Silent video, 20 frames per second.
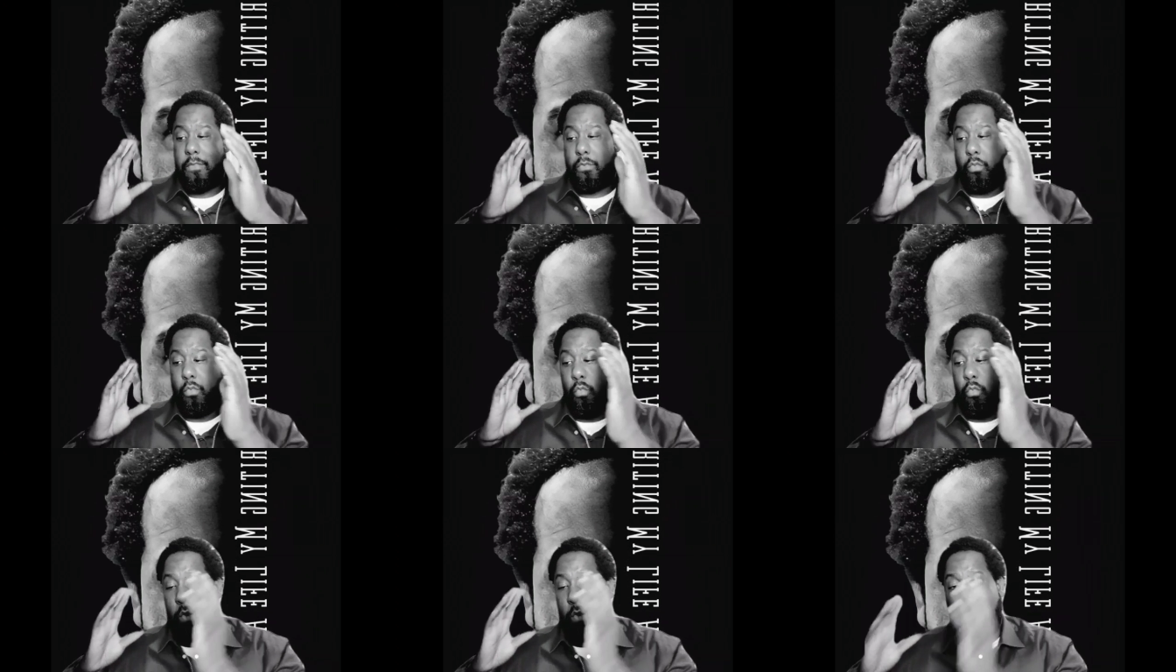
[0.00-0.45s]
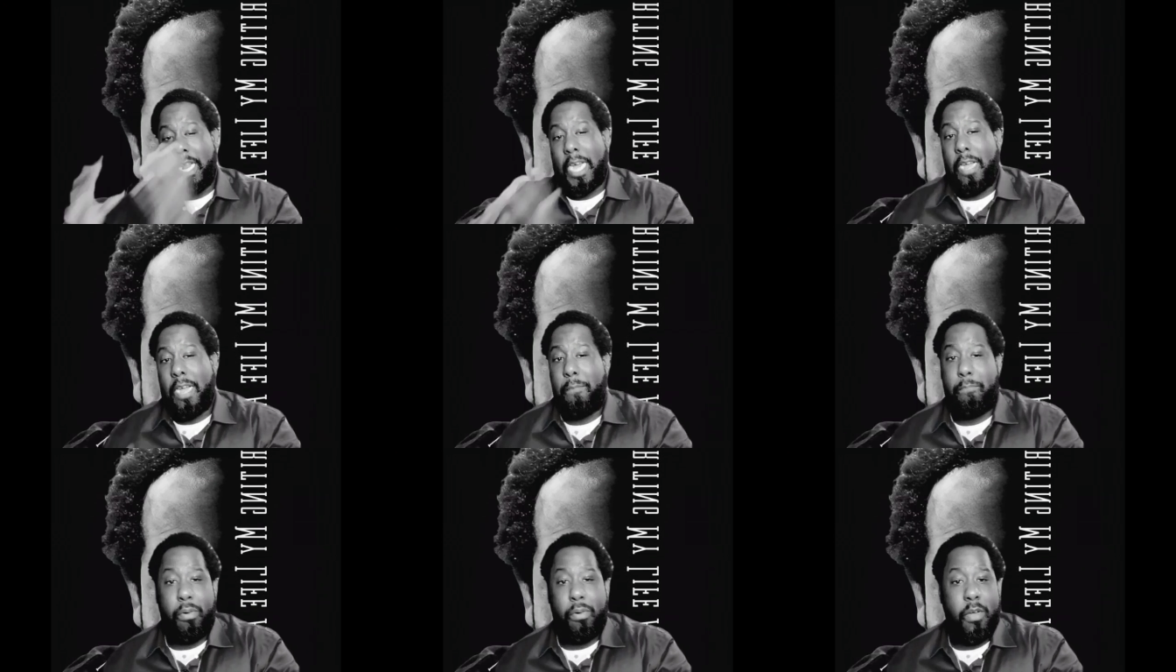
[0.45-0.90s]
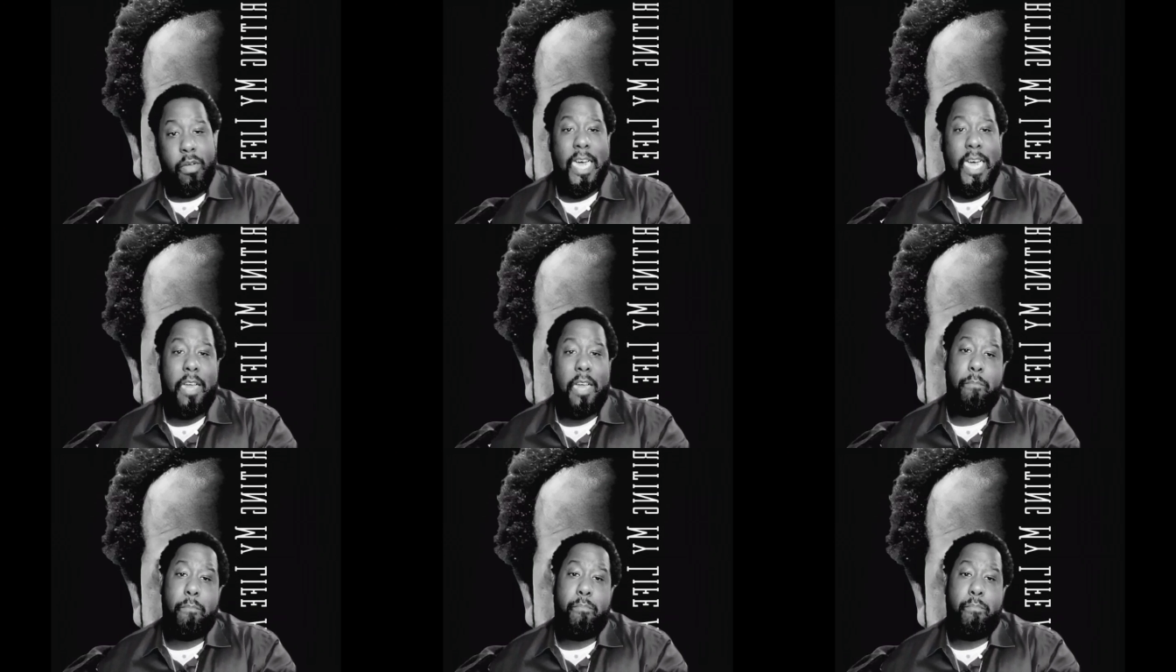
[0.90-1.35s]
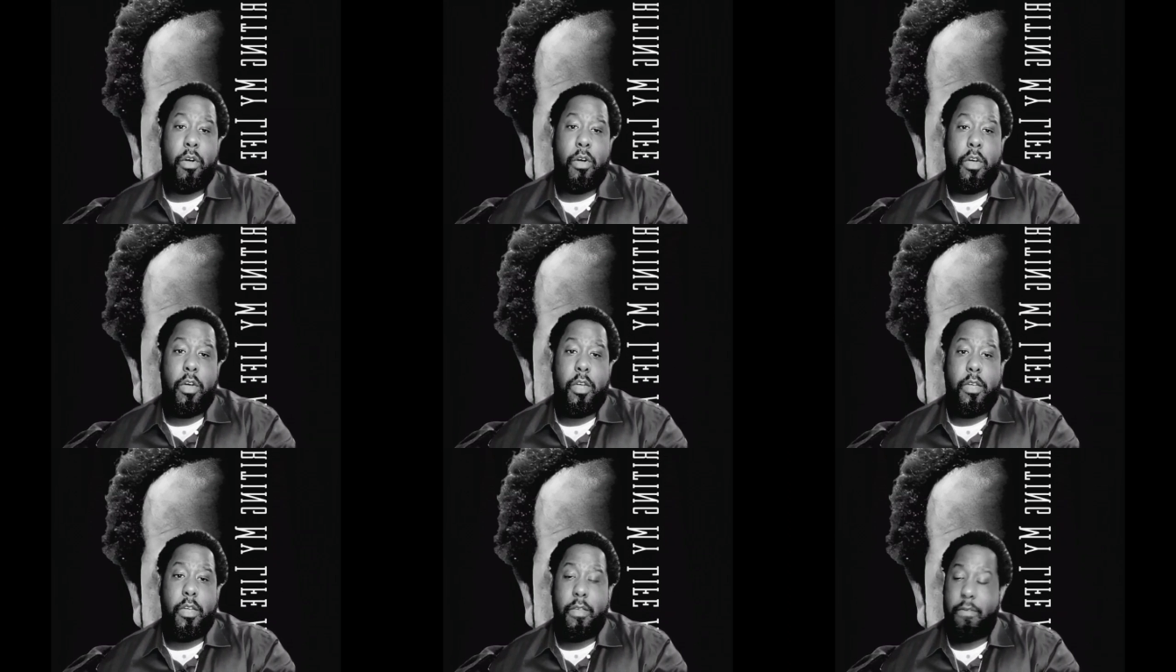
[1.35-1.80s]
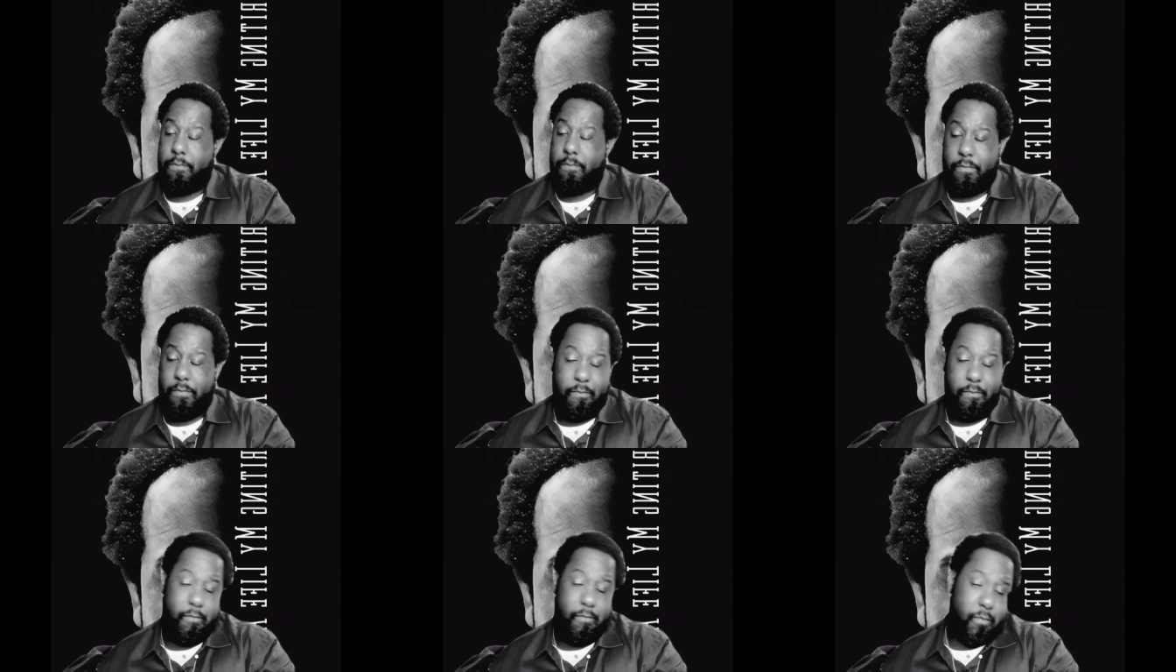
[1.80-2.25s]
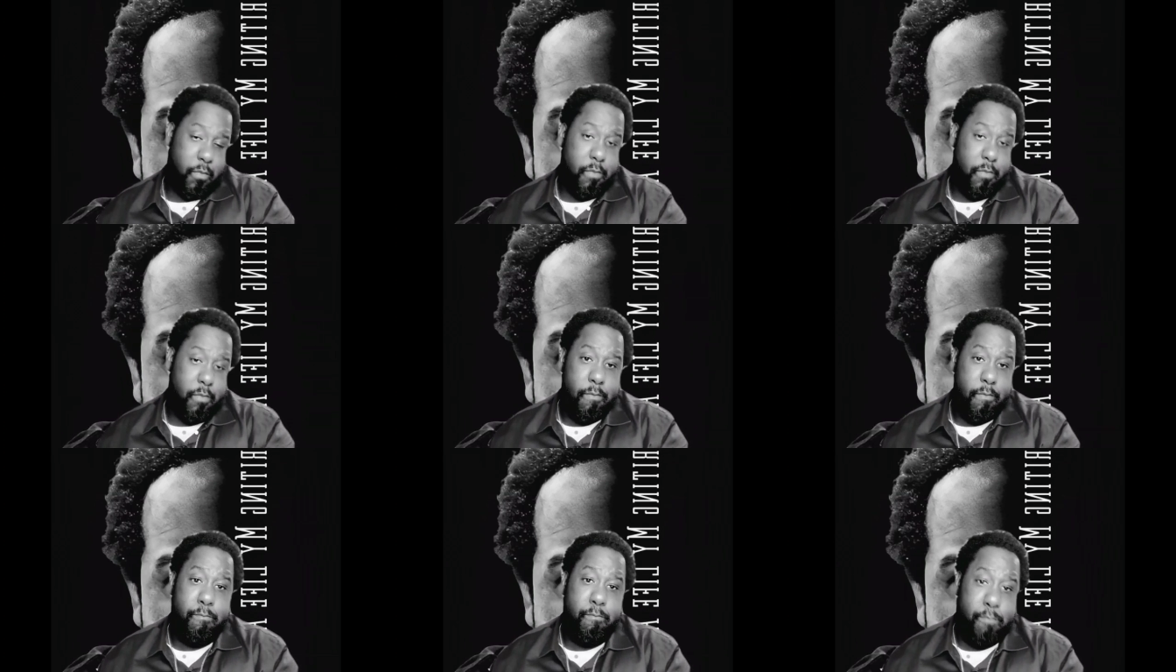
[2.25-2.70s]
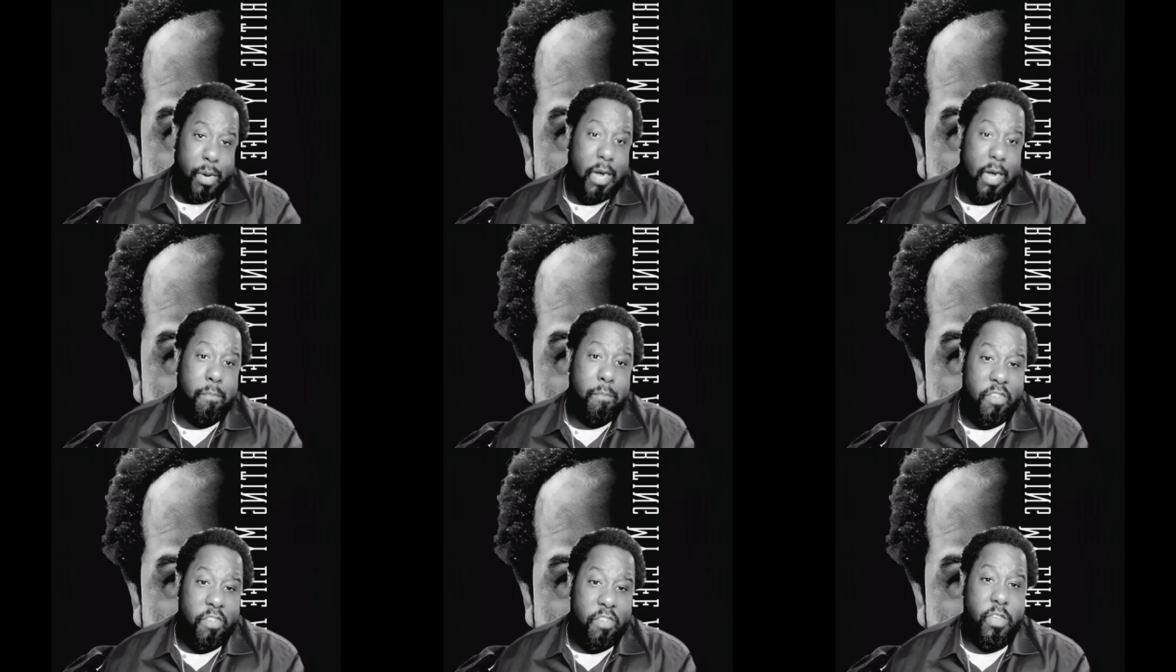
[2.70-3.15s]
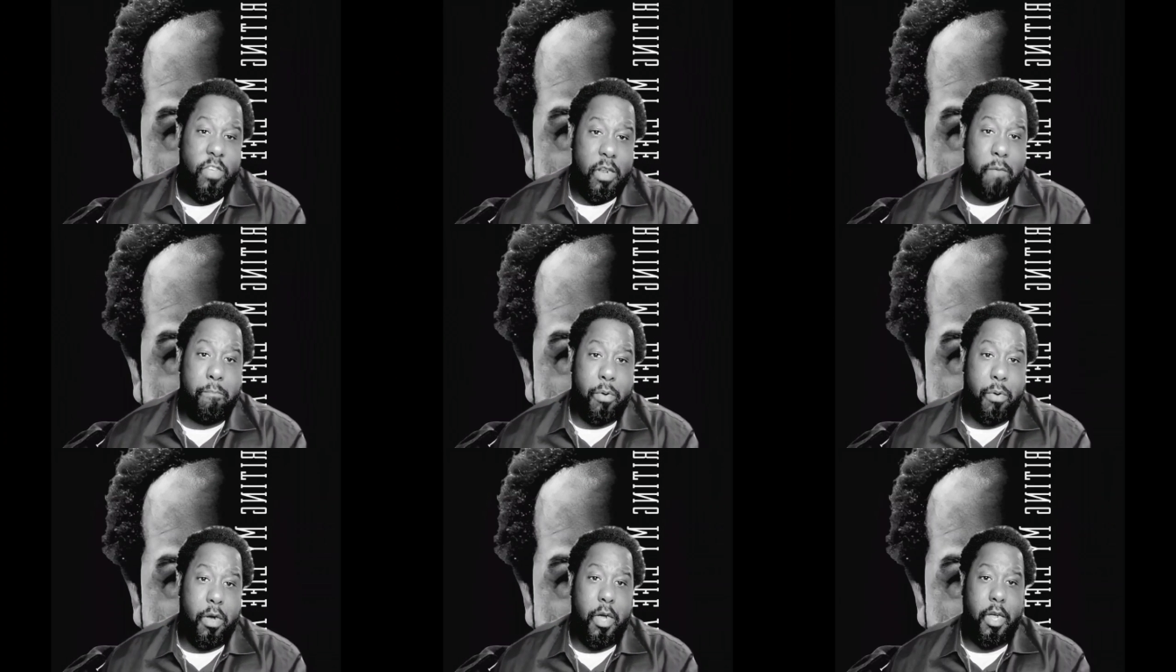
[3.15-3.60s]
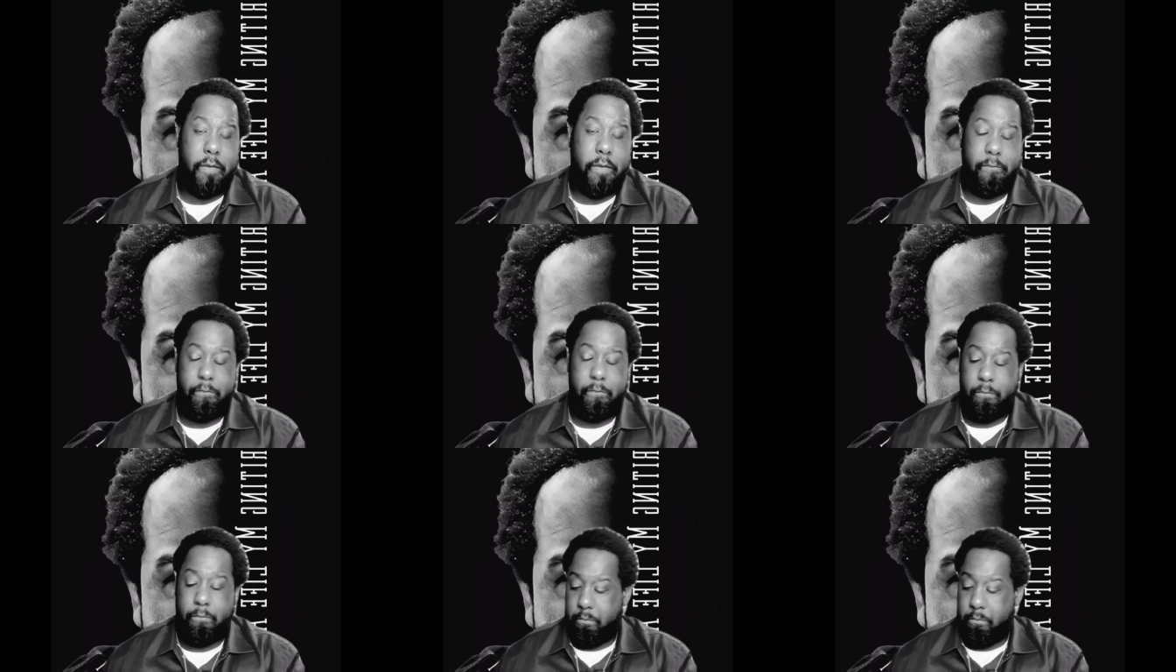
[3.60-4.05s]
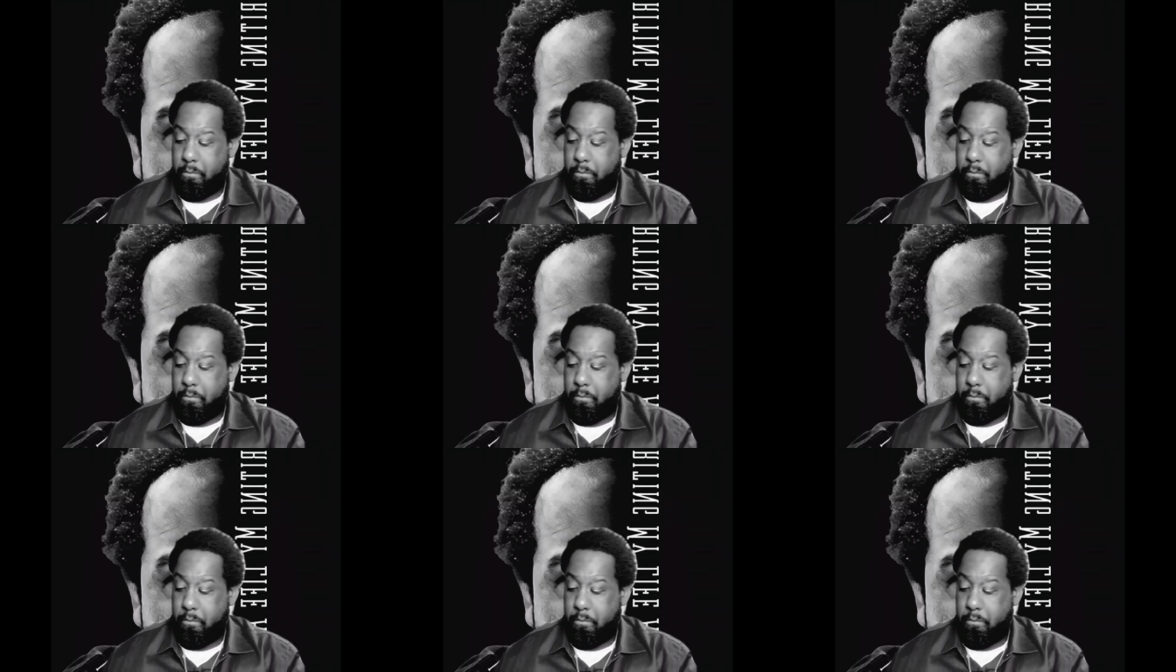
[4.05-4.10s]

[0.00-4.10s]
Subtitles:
is when I put out a book, publishing a book,